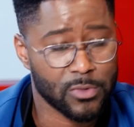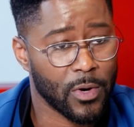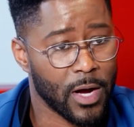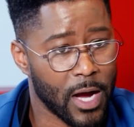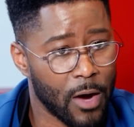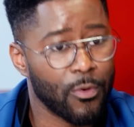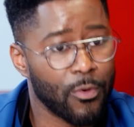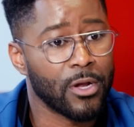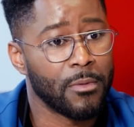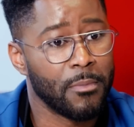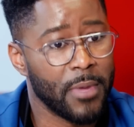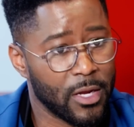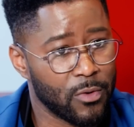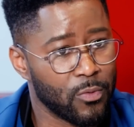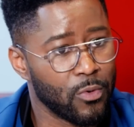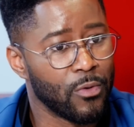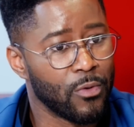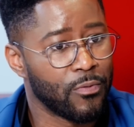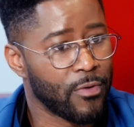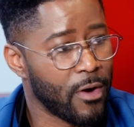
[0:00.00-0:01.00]
is why I want to make
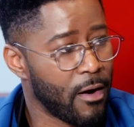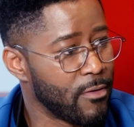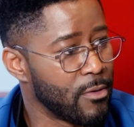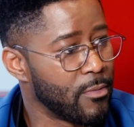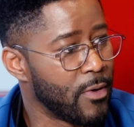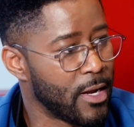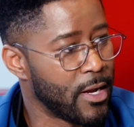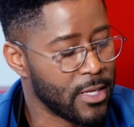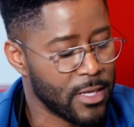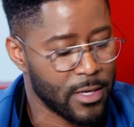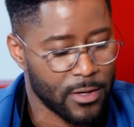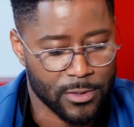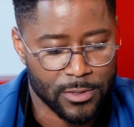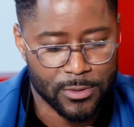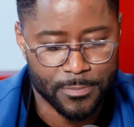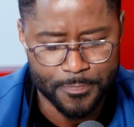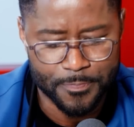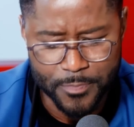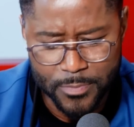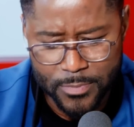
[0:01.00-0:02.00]
room for everybody
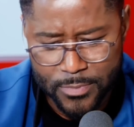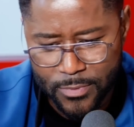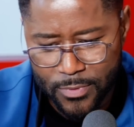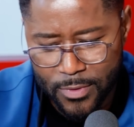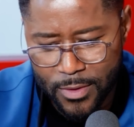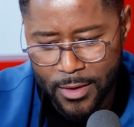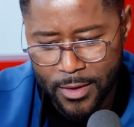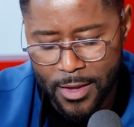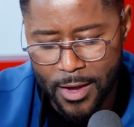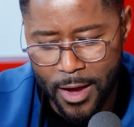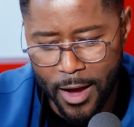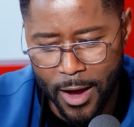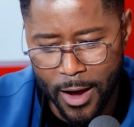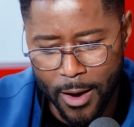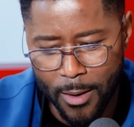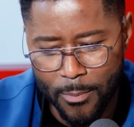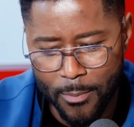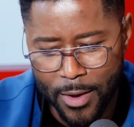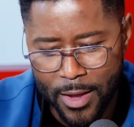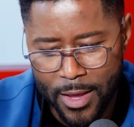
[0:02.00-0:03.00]
else.
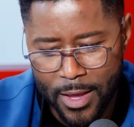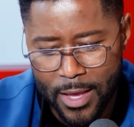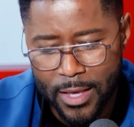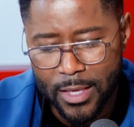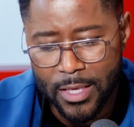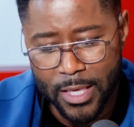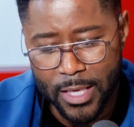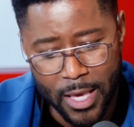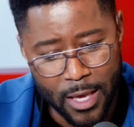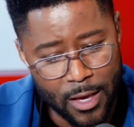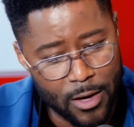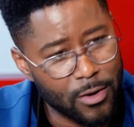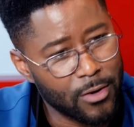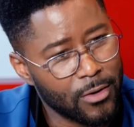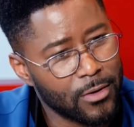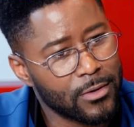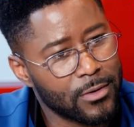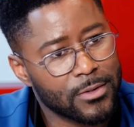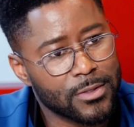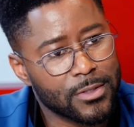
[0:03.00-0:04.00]
Yeah.
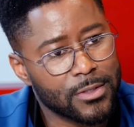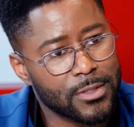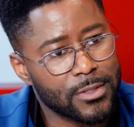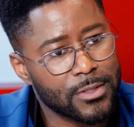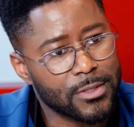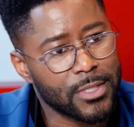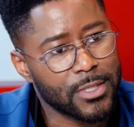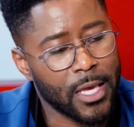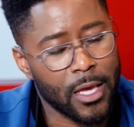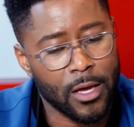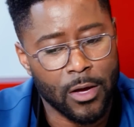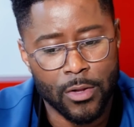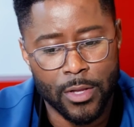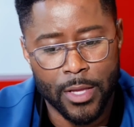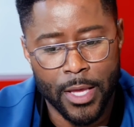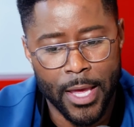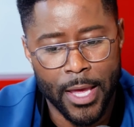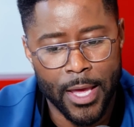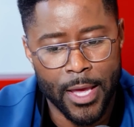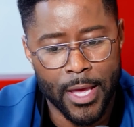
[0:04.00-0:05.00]
Gail
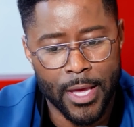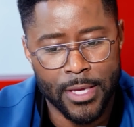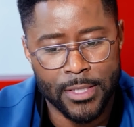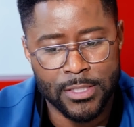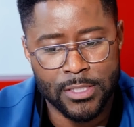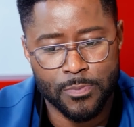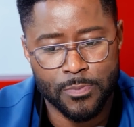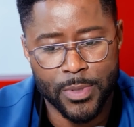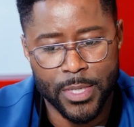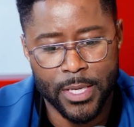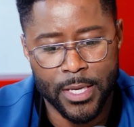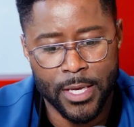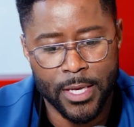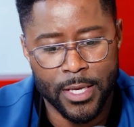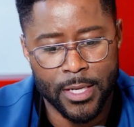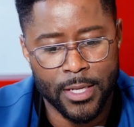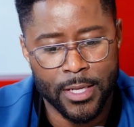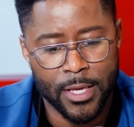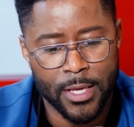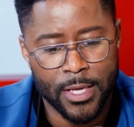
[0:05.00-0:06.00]
has
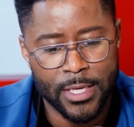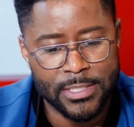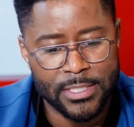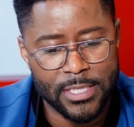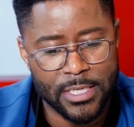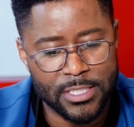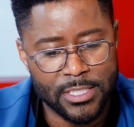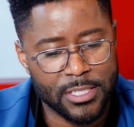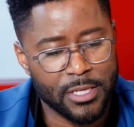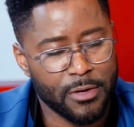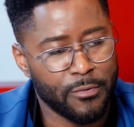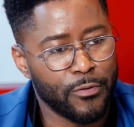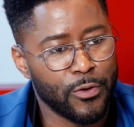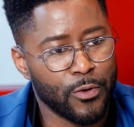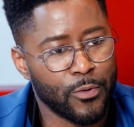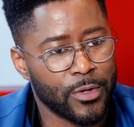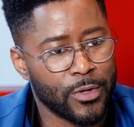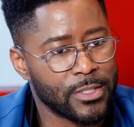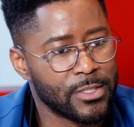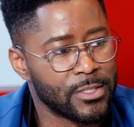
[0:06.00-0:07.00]
been such an
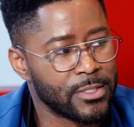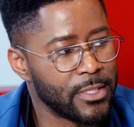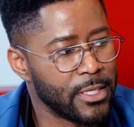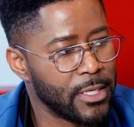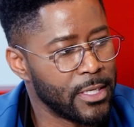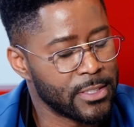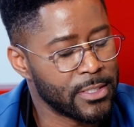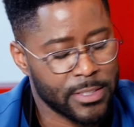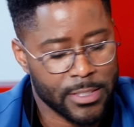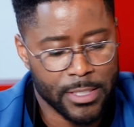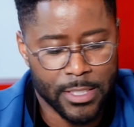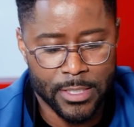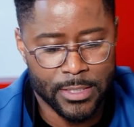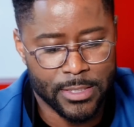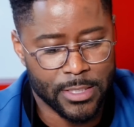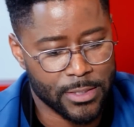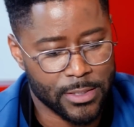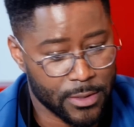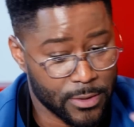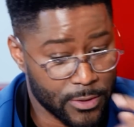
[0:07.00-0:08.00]
influence, and
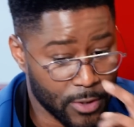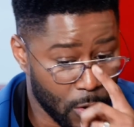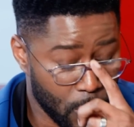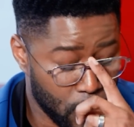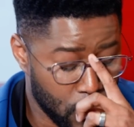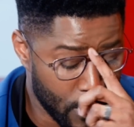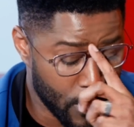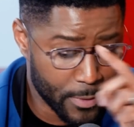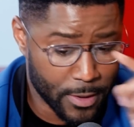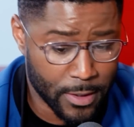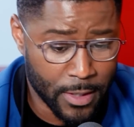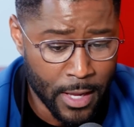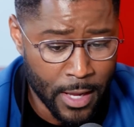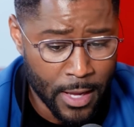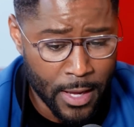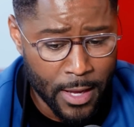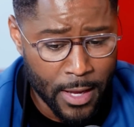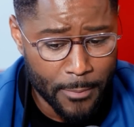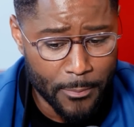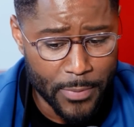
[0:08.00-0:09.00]
she's just a dope woman
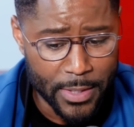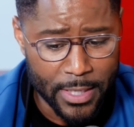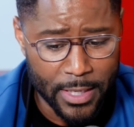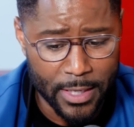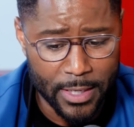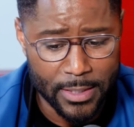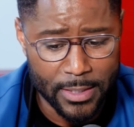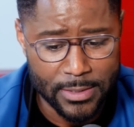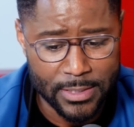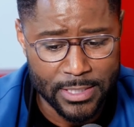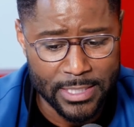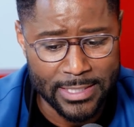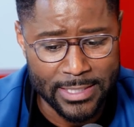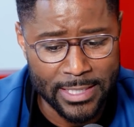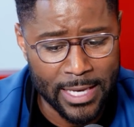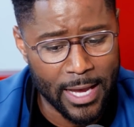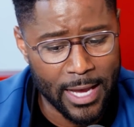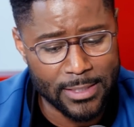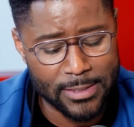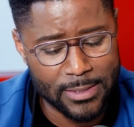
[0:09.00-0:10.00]
because she's
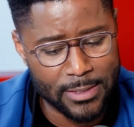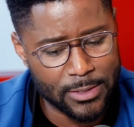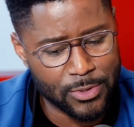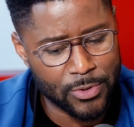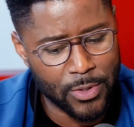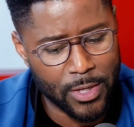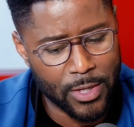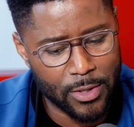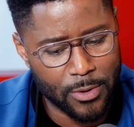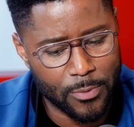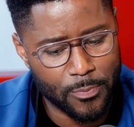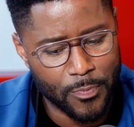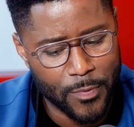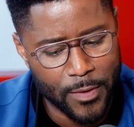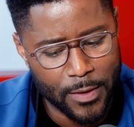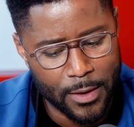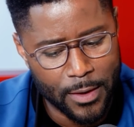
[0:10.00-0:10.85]
constantly trying to